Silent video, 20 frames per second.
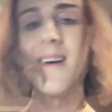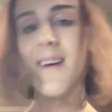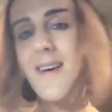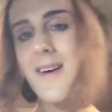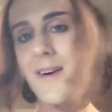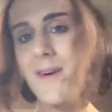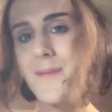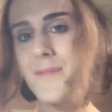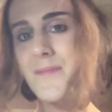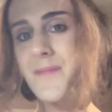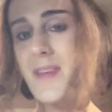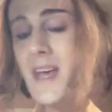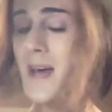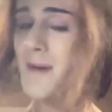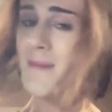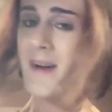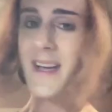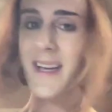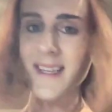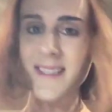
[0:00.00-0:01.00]
Am
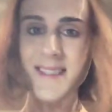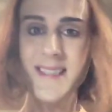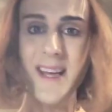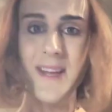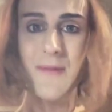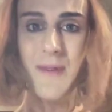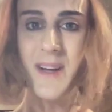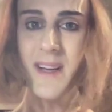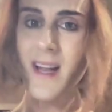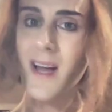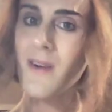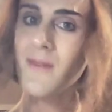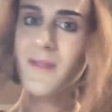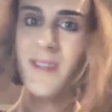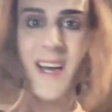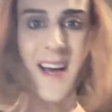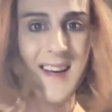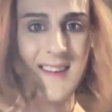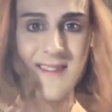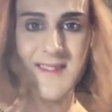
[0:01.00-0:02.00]
I content right now?
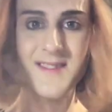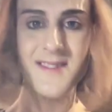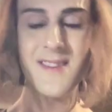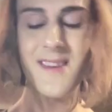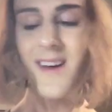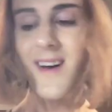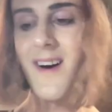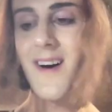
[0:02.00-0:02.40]
Yes.